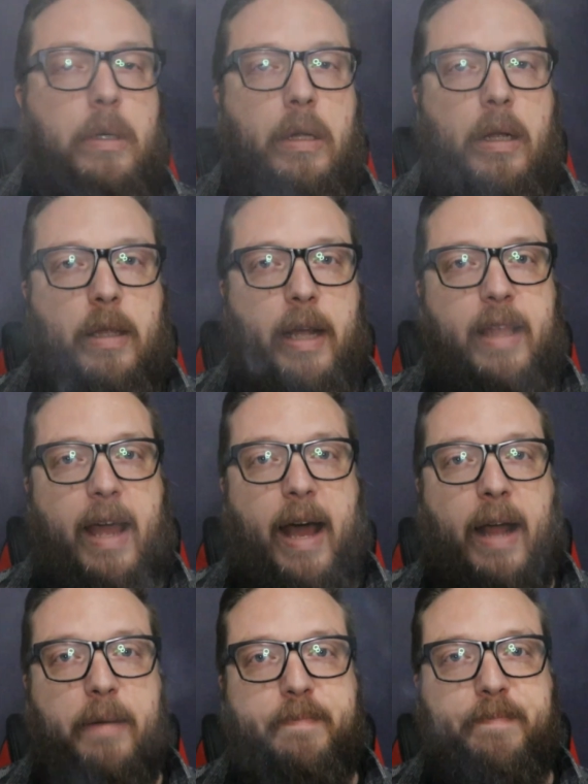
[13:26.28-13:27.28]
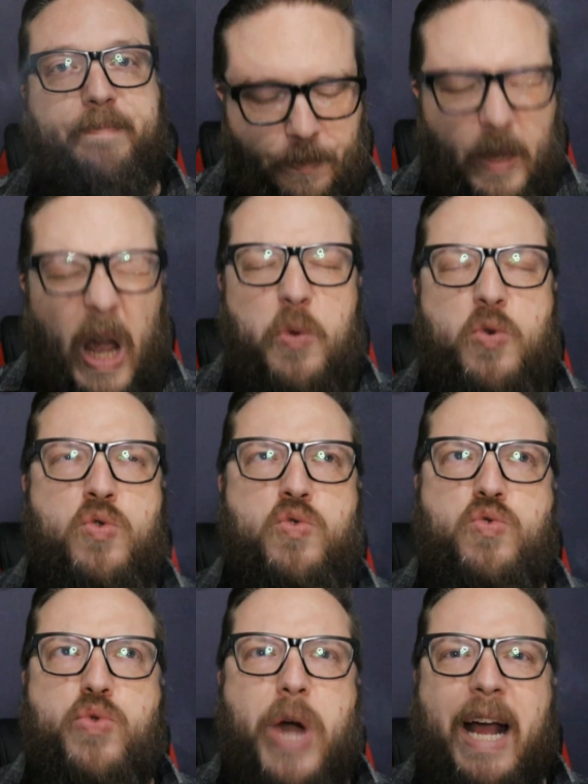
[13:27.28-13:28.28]
Like that.
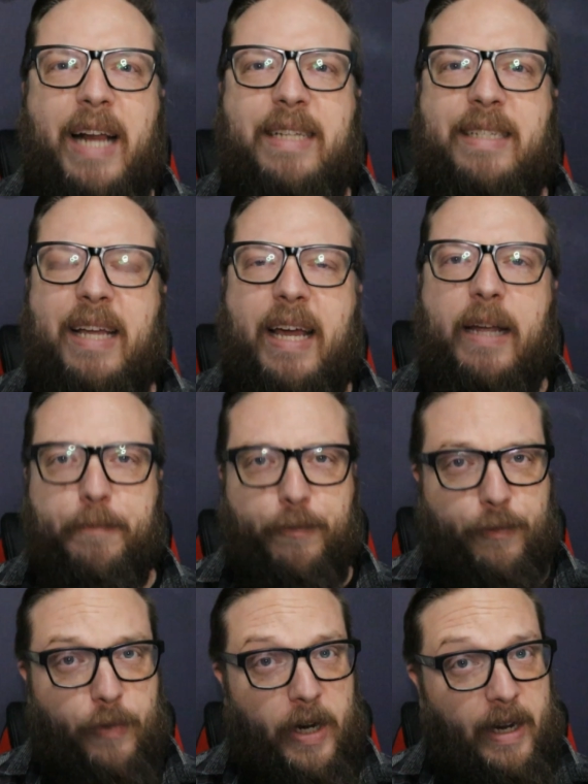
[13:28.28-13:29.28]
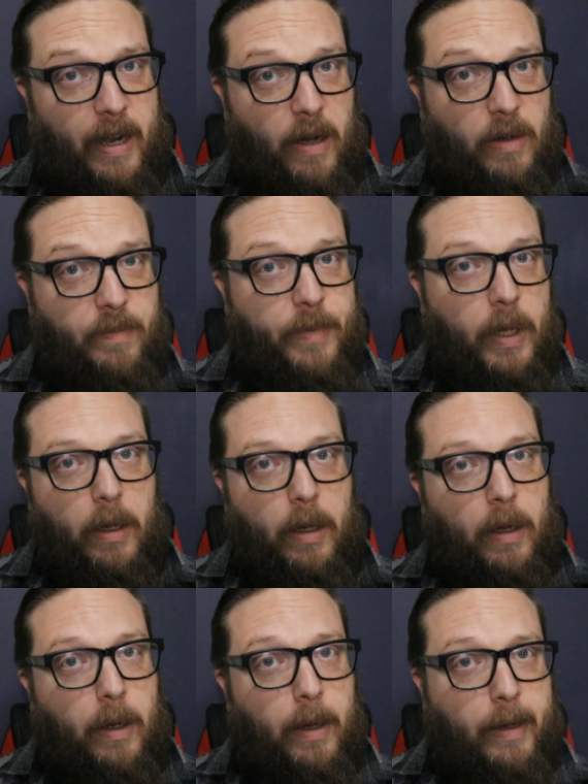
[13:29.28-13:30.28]
Ooh, I gotta say, right now,
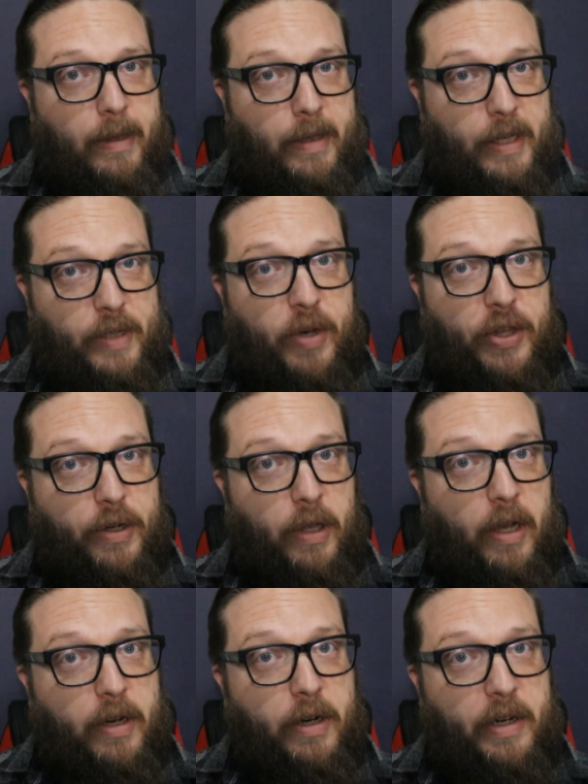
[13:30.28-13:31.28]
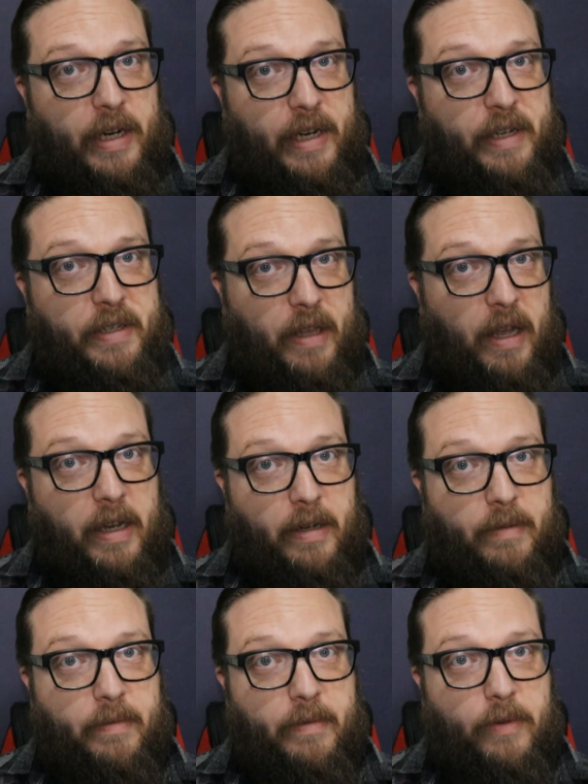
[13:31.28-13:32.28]
this mother clucker is
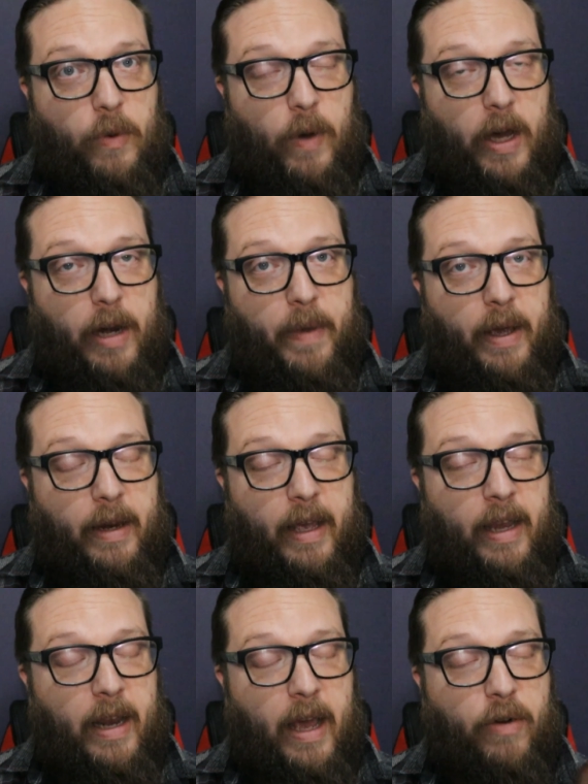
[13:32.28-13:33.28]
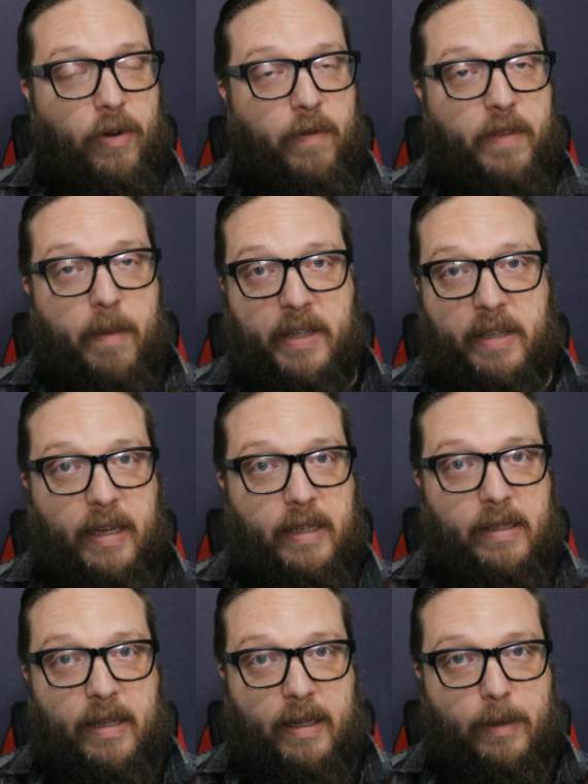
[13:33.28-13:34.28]
clucking quite a bit, and I don't know if that makes any
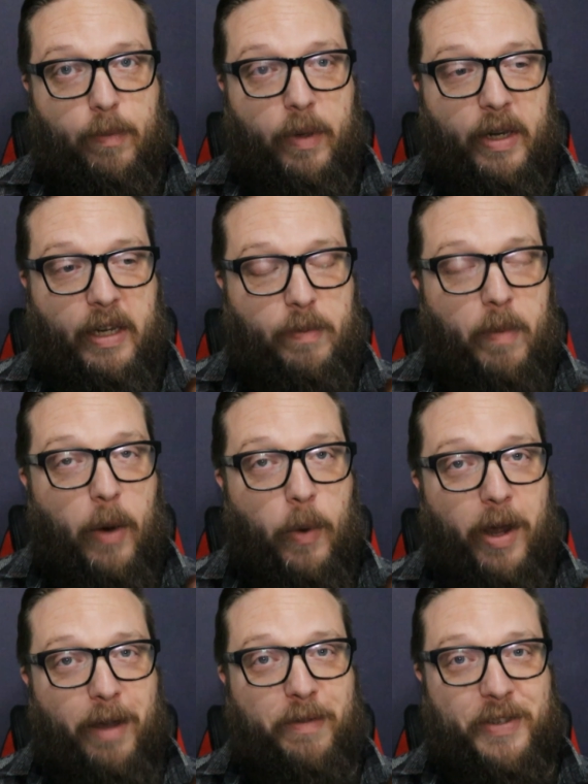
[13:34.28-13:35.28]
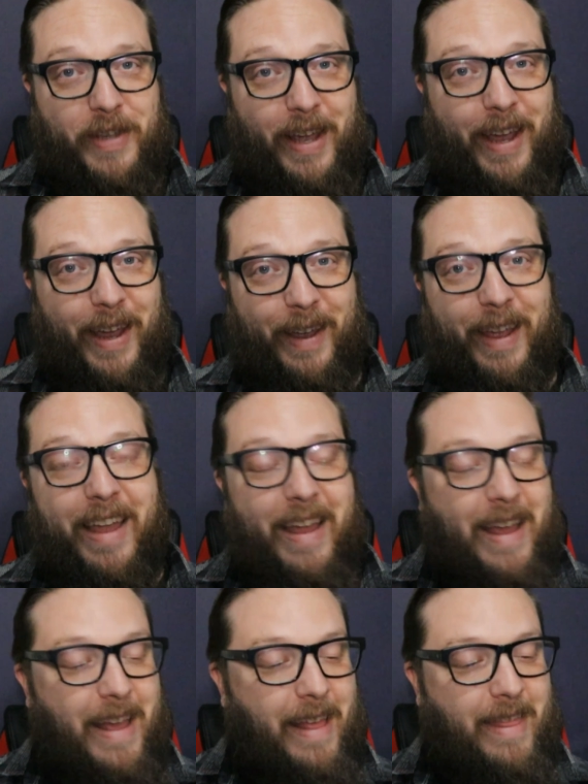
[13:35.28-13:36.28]
sense, but it's my way of saying
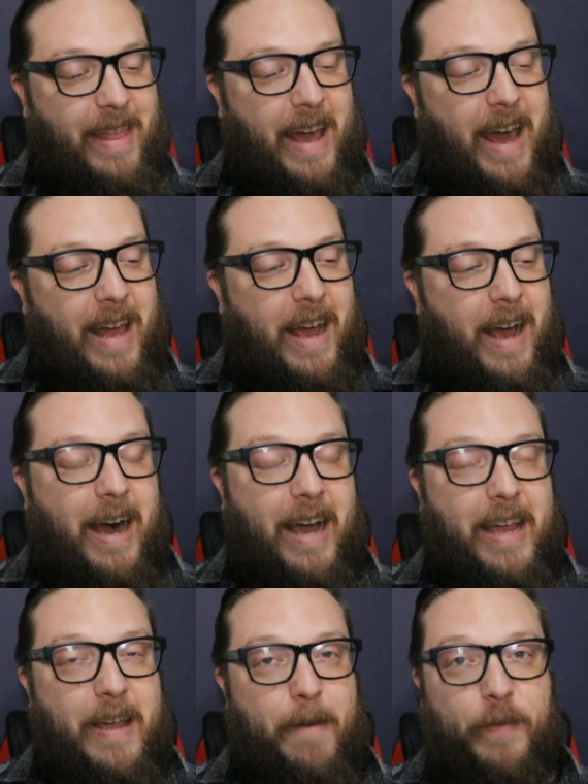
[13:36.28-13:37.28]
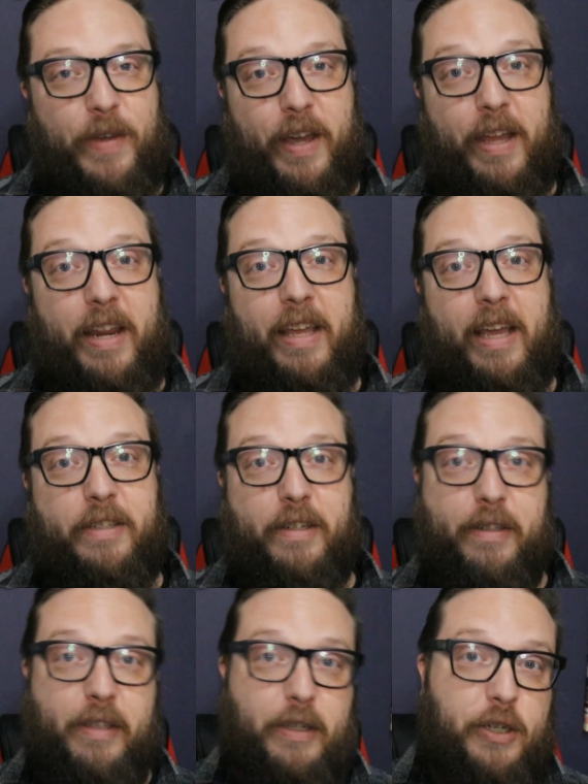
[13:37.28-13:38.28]
that I am getting a
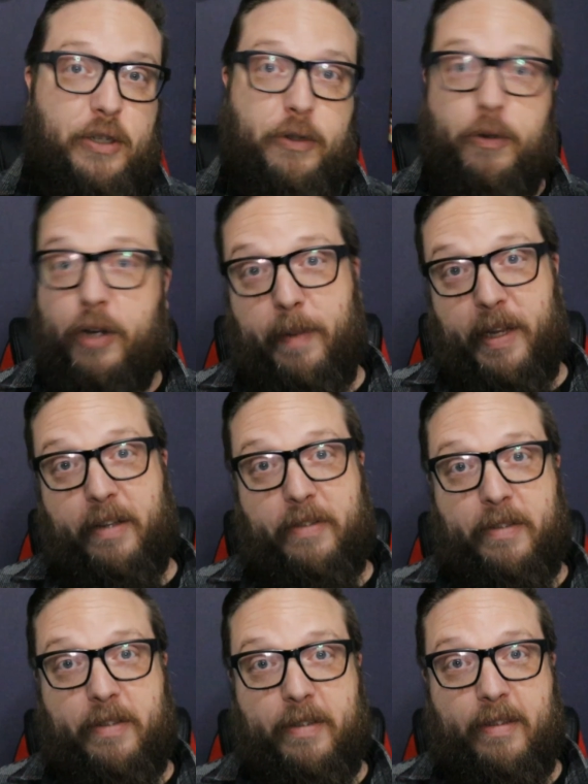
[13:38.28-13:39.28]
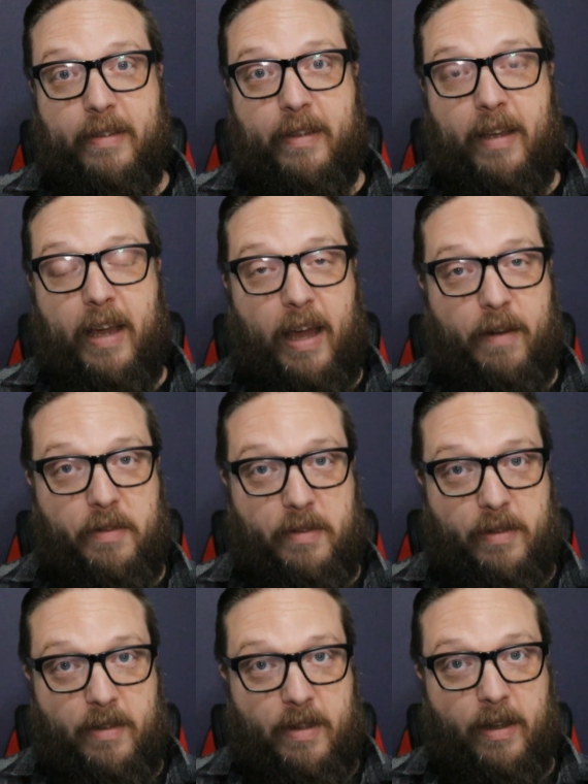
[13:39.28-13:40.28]
delicious creaminess out of
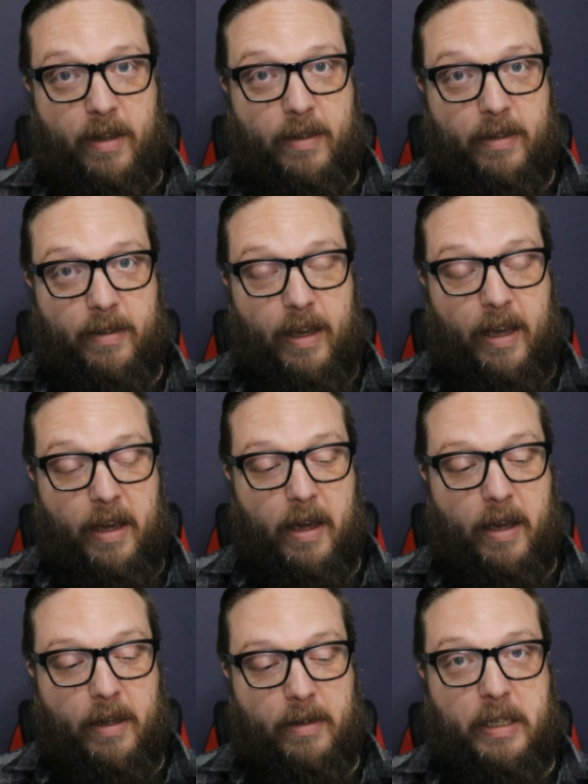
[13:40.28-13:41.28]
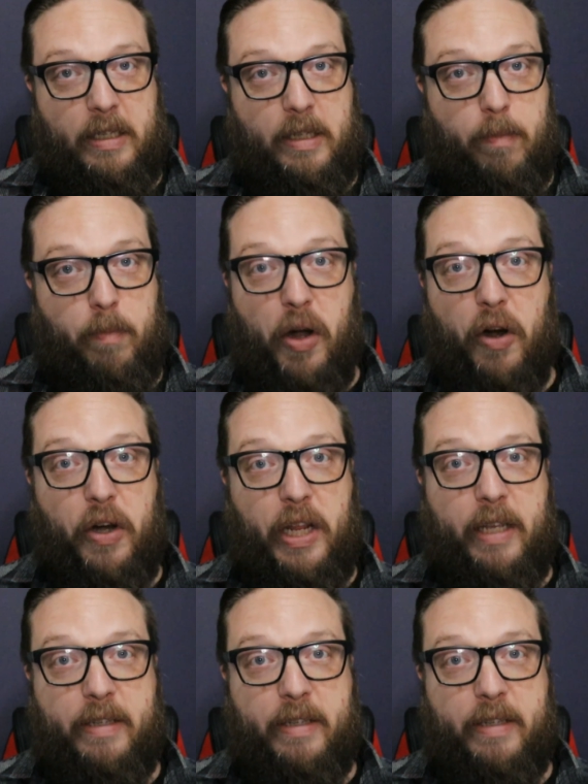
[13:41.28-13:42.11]
this stick, and it's a party